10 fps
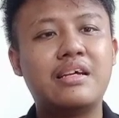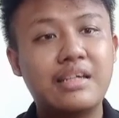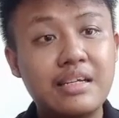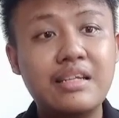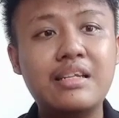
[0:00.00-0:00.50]

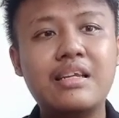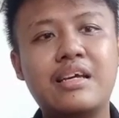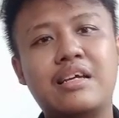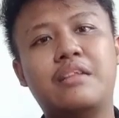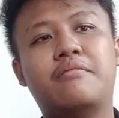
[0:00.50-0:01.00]
an
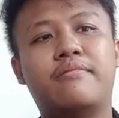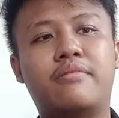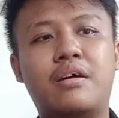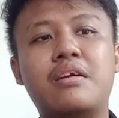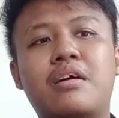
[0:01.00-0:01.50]
in
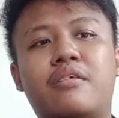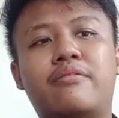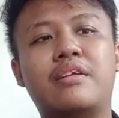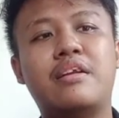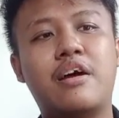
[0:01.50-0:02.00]
front of
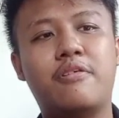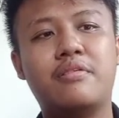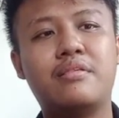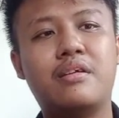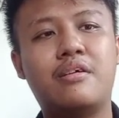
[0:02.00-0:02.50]
a
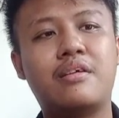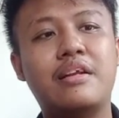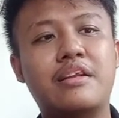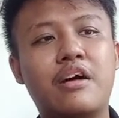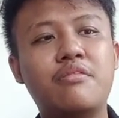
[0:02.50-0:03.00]
noun or a
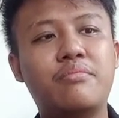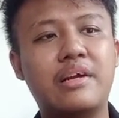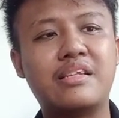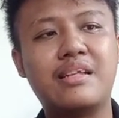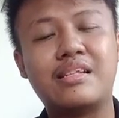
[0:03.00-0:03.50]
noun
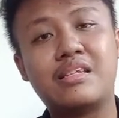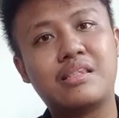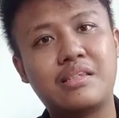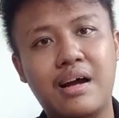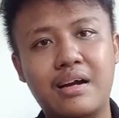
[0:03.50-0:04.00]
phrase that
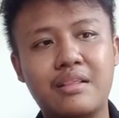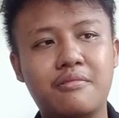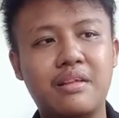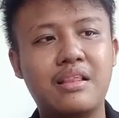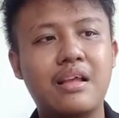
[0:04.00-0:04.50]
start
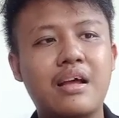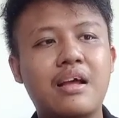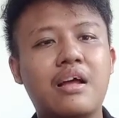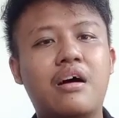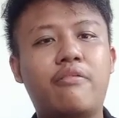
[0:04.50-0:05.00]
with
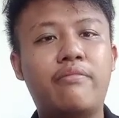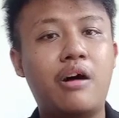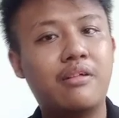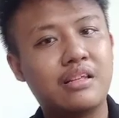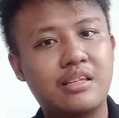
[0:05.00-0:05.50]
a
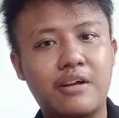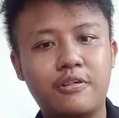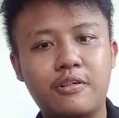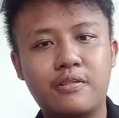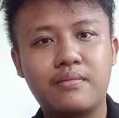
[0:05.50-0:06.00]
vowel sound.